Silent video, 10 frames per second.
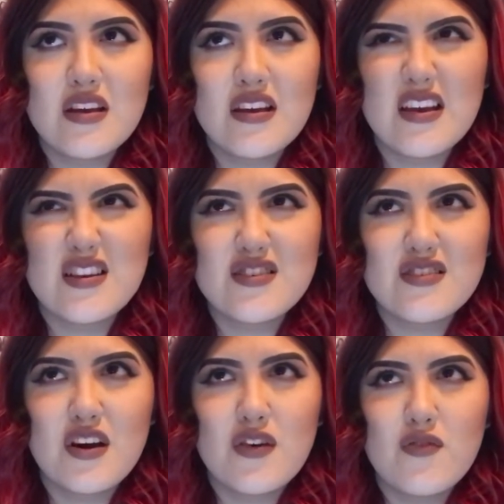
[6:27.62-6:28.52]
get
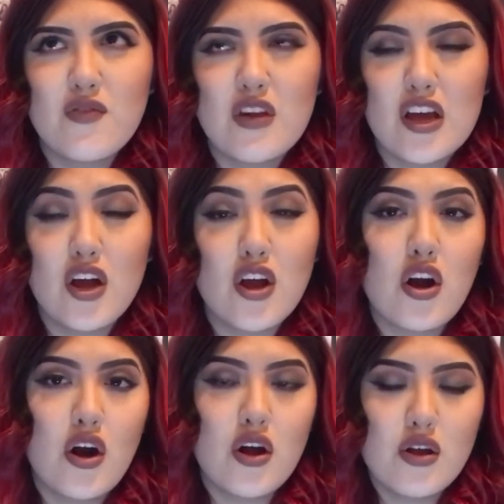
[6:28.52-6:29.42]
yourself like
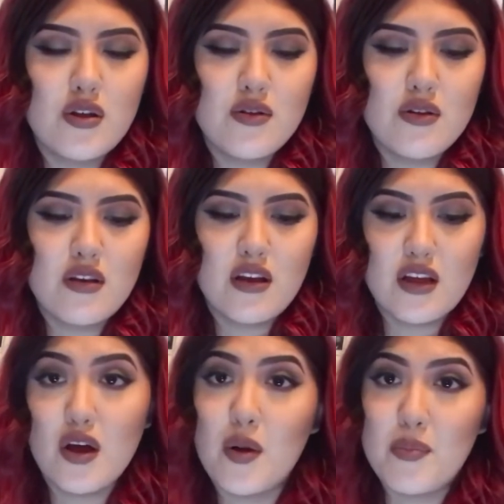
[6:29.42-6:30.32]
caught
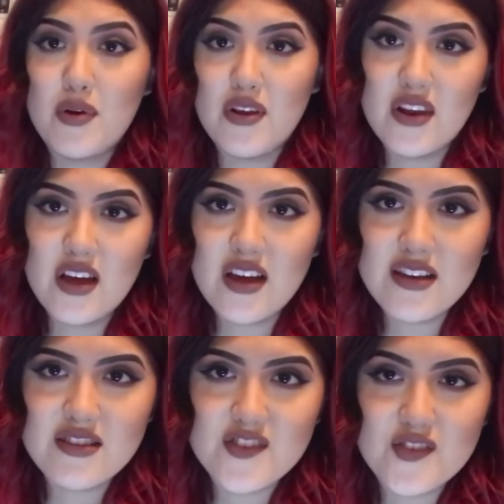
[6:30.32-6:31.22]
like up on
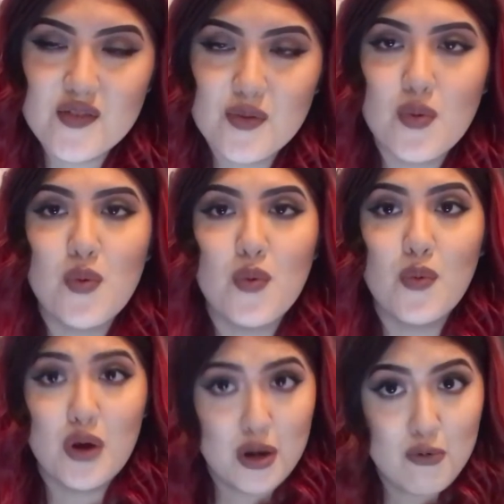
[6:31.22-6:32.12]
that. Just
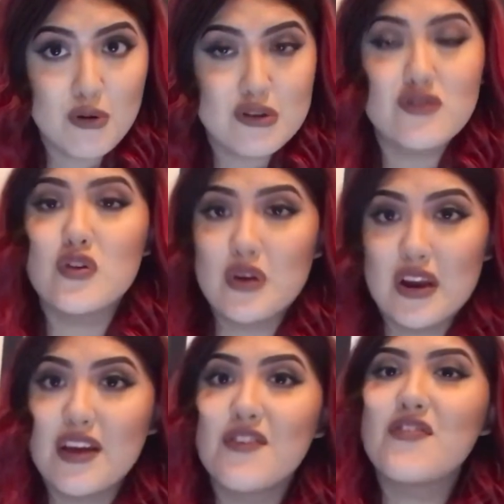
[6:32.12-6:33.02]
whatever is your
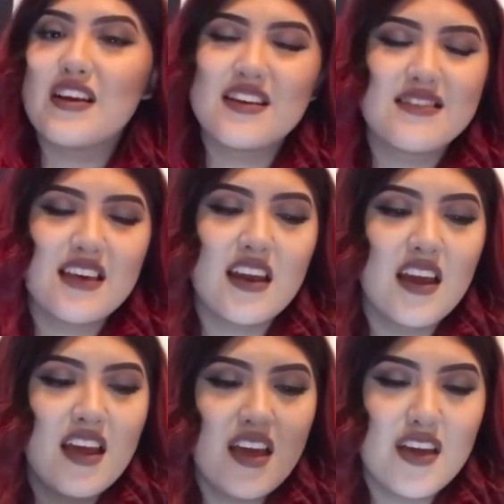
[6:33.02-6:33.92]
life. Like I said,
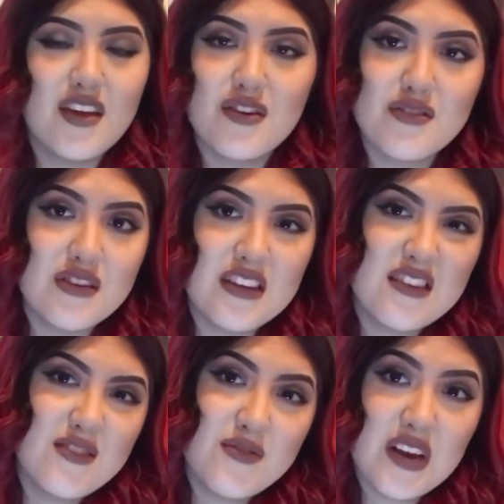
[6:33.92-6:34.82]
you don't
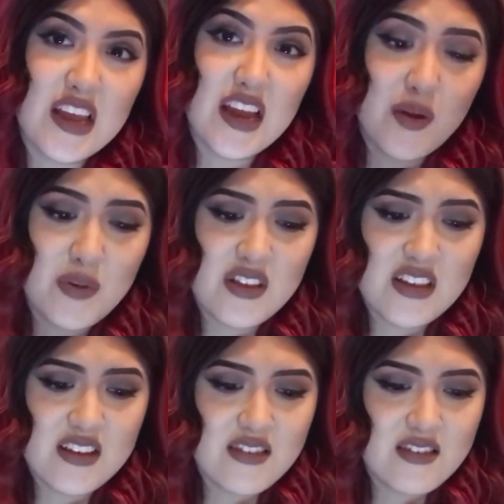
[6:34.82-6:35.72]
need to really care about
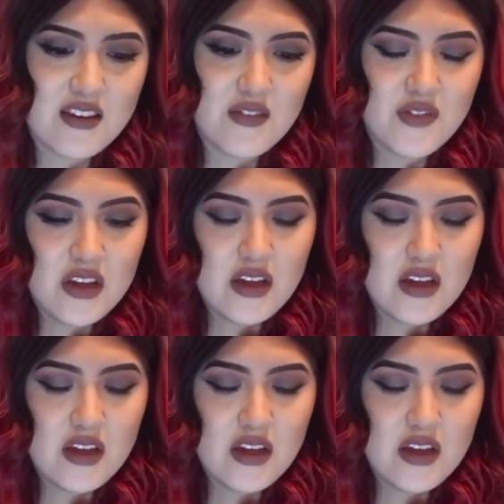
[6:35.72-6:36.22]
that stuff.